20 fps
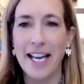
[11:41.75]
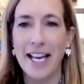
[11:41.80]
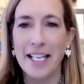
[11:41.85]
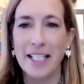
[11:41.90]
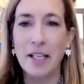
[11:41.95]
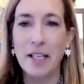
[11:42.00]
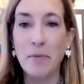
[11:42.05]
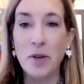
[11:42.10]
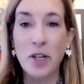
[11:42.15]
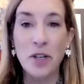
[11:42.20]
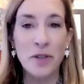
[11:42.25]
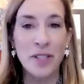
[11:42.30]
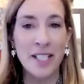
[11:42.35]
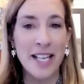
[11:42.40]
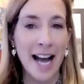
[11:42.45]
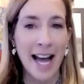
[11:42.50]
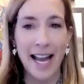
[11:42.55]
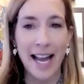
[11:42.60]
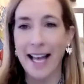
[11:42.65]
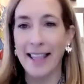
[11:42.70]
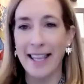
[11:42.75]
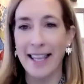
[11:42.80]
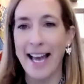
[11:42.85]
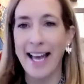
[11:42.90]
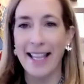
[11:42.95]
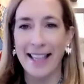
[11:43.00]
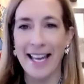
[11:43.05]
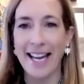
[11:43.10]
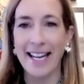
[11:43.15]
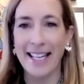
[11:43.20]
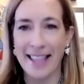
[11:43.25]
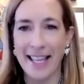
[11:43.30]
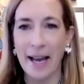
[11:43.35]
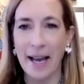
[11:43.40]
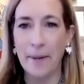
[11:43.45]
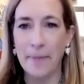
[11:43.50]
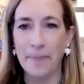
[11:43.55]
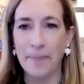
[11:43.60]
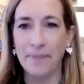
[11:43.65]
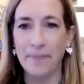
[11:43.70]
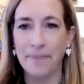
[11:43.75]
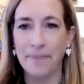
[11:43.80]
someone who's not a lot like them.